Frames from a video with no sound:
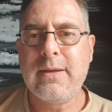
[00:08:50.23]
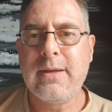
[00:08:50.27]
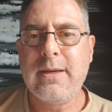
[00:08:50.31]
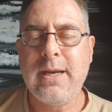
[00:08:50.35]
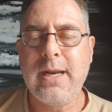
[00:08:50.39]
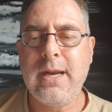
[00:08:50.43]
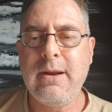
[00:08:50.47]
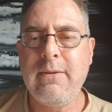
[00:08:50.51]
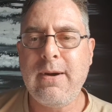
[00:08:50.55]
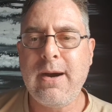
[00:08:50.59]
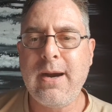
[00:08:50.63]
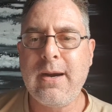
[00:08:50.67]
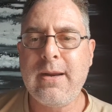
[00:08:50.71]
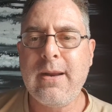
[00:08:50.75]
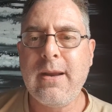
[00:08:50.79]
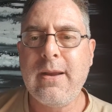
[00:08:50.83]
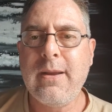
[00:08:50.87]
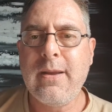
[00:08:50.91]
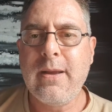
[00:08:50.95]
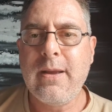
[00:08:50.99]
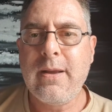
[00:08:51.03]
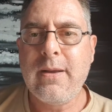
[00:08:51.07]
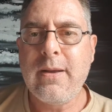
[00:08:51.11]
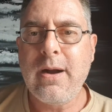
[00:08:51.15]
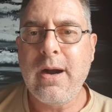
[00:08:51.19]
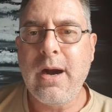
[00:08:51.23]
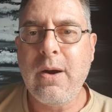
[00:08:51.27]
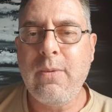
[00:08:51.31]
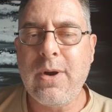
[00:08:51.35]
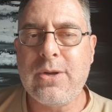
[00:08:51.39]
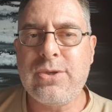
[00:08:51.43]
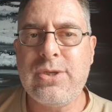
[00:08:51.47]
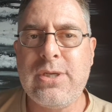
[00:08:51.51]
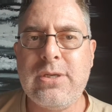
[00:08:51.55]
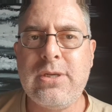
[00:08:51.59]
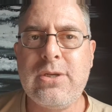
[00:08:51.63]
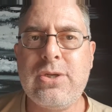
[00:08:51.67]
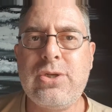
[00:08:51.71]
Anyway, I
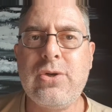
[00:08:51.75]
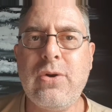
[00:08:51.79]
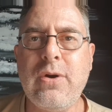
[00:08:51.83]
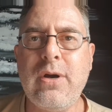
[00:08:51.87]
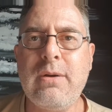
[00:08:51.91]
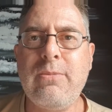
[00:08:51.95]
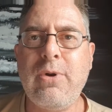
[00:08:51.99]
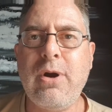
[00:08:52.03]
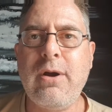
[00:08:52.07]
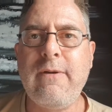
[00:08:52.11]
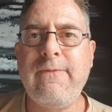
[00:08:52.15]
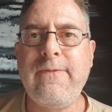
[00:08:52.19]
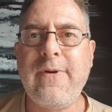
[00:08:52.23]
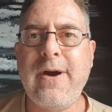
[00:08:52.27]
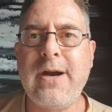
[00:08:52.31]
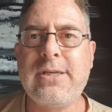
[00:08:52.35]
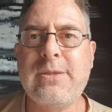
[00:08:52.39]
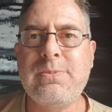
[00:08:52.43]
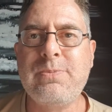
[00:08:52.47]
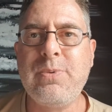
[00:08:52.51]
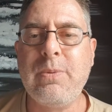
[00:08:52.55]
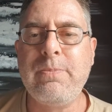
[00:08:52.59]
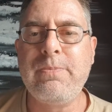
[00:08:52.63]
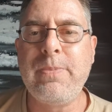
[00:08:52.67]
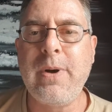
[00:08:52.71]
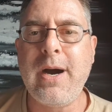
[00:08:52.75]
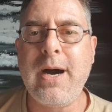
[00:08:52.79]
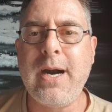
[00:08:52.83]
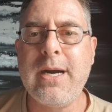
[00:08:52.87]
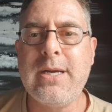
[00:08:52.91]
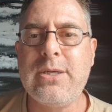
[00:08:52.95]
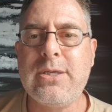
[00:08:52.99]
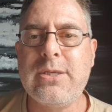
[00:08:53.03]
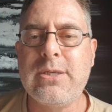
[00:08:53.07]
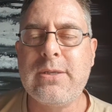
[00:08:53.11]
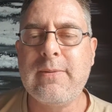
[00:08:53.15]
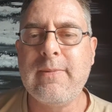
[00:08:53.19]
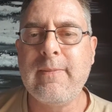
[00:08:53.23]
want you to join my Facebook
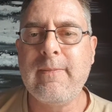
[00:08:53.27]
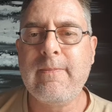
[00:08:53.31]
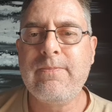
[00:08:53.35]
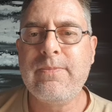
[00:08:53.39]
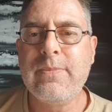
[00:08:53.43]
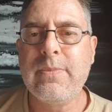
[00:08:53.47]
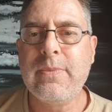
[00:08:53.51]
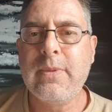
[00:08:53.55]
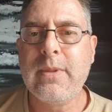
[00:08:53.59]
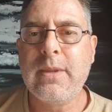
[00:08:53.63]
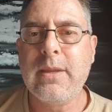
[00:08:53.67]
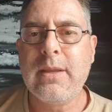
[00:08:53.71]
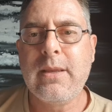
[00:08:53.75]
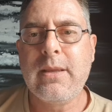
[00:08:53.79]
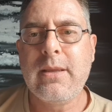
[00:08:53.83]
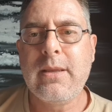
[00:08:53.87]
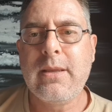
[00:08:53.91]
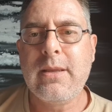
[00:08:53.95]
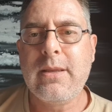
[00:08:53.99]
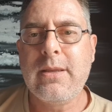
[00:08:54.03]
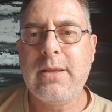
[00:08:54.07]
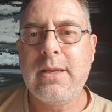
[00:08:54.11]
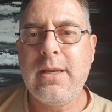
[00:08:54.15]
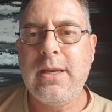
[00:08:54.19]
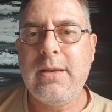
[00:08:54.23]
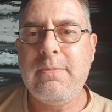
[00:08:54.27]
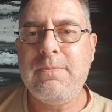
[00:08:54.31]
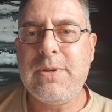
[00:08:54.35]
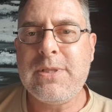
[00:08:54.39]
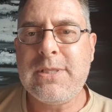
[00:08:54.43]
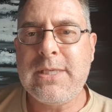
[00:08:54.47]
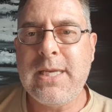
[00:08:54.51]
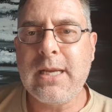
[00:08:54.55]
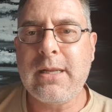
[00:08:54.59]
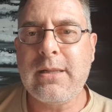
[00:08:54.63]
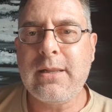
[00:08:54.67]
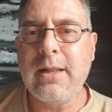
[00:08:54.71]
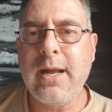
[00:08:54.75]
page. In
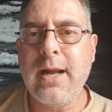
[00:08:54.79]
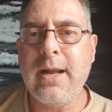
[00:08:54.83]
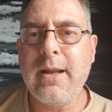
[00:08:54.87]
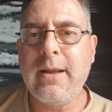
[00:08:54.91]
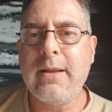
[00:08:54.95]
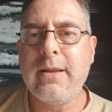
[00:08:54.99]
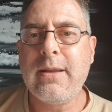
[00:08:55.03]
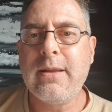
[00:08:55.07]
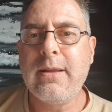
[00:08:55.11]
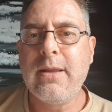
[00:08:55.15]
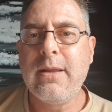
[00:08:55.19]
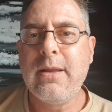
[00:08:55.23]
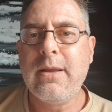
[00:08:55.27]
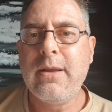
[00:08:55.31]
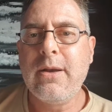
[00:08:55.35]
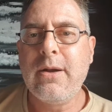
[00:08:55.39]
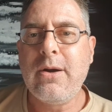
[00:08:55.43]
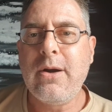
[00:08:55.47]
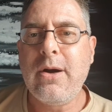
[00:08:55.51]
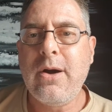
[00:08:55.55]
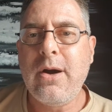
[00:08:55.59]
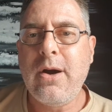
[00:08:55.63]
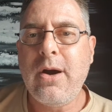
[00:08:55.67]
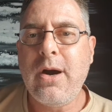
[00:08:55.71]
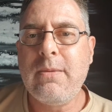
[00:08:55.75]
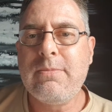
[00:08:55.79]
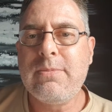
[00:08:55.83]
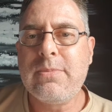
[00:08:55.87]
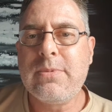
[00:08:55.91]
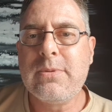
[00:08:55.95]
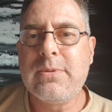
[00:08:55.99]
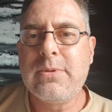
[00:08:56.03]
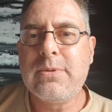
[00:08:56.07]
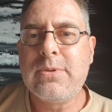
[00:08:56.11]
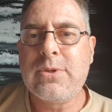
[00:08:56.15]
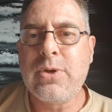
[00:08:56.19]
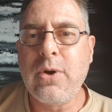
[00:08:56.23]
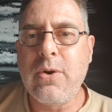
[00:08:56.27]
particular, I'm
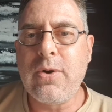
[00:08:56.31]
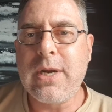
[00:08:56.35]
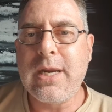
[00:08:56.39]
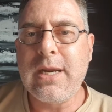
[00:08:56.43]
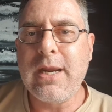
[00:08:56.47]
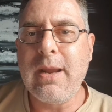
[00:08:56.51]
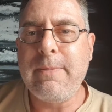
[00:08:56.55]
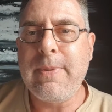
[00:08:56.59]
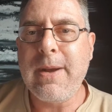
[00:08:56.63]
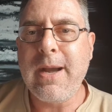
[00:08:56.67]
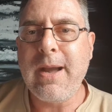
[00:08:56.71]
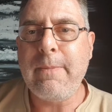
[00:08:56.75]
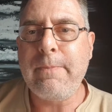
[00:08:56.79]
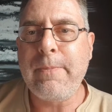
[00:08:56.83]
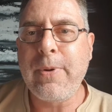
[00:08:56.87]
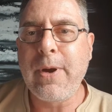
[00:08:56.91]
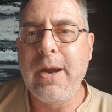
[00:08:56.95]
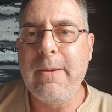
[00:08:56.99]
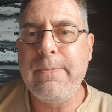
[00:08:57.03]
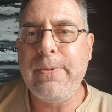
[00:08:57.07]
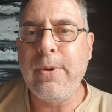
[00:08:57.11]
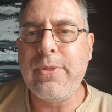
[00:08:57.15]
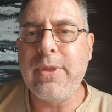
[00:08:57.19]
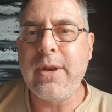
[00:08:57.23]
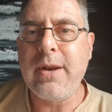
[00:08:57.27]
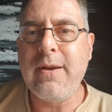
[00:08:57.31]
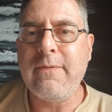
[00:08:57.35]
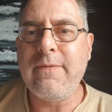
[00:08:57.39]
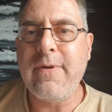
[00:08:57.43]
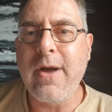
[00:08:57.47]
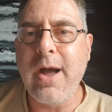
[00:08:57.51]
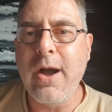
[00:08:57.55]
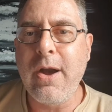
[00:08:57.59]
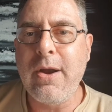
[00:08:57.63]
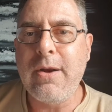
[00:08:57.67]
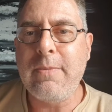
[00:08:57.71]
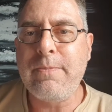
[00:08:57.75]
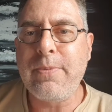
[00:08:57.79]
talking about people that have
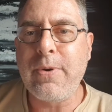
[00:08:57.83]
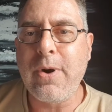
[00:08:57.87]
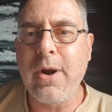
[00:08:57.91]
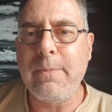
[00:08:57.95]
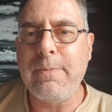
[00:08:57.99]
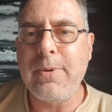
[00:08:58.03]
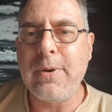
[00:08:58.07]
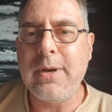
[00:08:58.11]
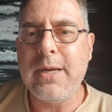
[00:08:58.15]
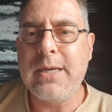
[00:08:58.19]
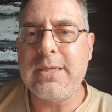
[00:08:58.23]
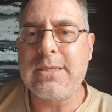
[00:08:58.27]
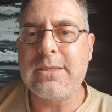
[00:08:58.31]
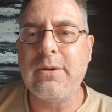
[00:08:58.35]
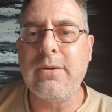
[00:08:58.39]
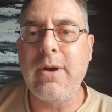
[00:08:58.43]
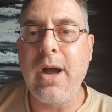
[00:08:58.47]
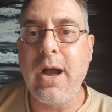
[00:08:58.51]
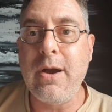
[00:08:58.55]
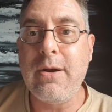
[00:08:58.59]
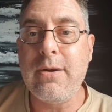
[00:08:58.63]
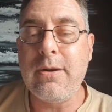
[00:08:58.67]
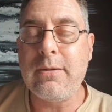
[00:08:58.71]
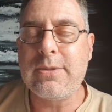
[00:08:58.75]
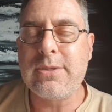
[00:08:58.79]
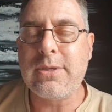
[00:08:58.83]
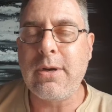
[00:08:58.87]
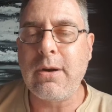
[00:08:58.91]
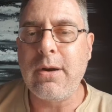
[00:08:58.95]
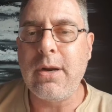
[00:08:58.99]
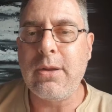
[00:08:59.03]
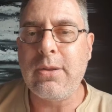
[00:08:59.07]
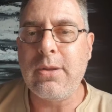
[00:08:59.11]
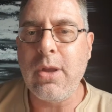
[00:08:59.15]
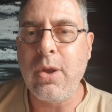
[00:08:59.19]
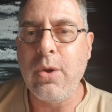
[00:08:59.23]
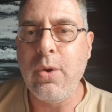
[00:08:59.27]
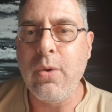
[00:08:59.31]
owned properties who
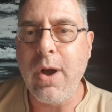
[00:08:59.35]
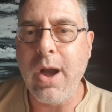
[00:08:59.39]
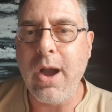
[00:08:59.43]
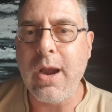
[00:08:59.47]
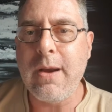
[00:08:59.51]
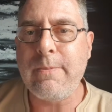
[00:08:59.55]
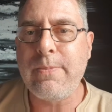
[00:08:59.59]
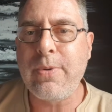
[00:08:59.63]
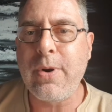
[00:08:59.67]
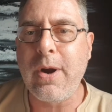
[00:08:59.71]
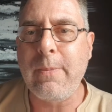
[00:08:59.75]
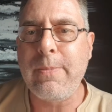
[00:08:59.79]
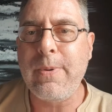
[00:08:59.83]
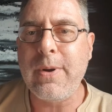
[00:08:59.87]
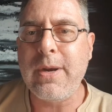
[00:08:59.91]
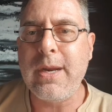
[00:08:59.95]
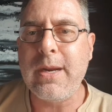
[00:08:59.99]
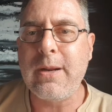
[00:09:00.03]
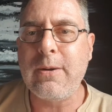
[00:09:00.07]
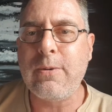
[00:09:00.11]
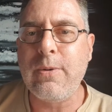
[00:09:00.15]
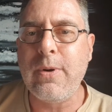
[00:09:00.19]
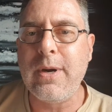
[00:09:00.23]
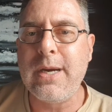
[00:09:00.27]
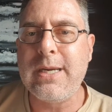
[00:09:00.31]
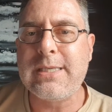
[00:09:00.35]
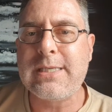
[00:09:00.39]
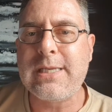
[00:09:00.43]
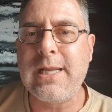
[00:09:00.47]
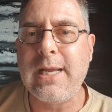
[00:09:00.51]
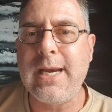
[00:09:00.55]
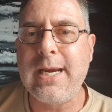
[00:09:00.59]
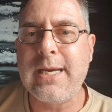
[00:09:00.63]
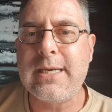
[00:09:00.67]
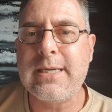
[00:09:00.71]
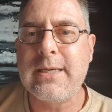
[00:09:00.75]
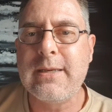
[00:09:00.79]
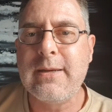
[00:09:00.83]
own property in
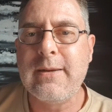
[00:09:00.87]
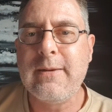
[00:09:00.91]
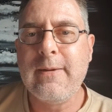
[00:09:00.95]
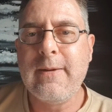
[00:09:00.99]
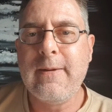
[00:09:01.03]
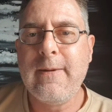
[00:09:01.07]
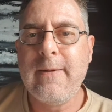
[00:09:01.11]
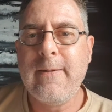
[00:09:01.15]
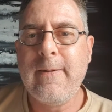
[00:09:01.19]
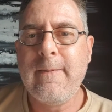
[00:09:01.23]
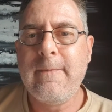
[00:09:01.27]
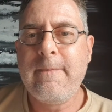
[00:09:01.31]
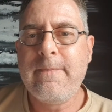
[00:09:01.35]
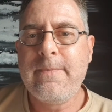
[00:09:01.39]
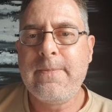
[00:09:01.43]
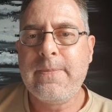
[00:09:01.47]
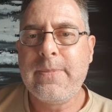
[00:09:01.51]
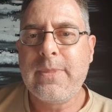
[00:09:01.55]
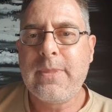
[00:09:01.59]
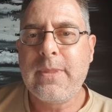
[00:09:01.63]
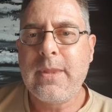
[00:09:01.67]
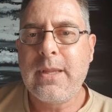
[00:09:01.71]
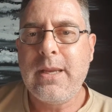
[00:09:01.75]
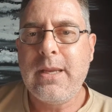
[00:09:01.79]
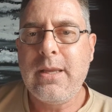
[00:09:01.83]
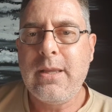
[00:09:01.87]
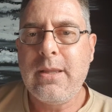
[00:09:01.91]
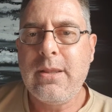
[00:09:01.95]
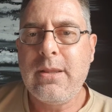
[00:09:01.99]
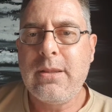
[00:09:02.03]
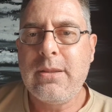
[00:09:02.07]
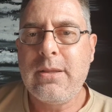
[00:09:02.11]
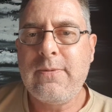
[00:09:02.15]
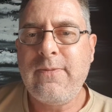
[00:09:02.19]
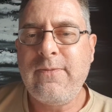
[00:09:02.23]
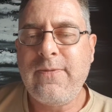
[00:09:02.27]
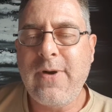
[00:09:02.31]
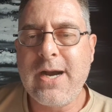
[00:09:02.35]
Queensland.
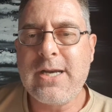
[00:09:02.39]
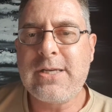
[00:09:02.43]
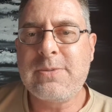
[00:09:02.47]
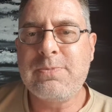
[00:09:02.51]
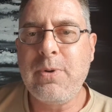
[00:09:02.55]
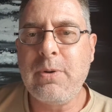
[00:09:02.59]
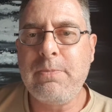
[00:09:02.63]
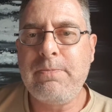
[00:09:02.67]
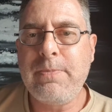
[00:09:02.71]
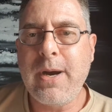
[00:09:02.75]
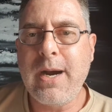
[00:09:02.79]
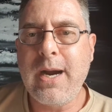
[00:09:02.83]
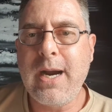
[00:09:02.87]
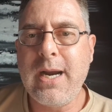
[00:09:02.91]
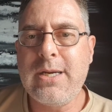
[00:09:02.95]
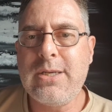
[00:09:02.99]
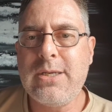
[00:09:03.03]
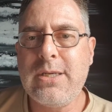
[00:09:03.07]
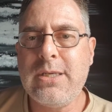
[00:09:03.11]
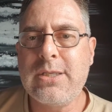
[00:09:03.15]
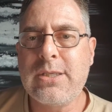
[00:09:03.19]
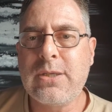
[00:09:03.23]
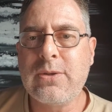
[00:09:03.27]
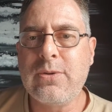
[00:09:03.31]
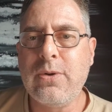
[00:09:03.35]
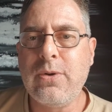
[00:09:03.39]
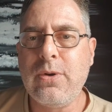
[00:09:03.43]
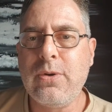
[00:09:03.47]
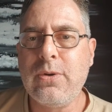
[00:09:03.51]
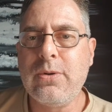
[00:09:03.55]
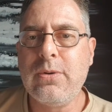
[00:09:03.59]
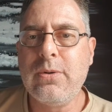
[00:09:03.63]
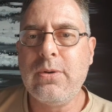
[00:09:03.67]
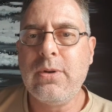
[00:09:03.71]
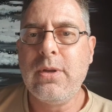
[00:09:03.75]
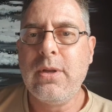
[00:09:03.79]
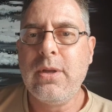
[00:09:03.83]
The Facebook page is called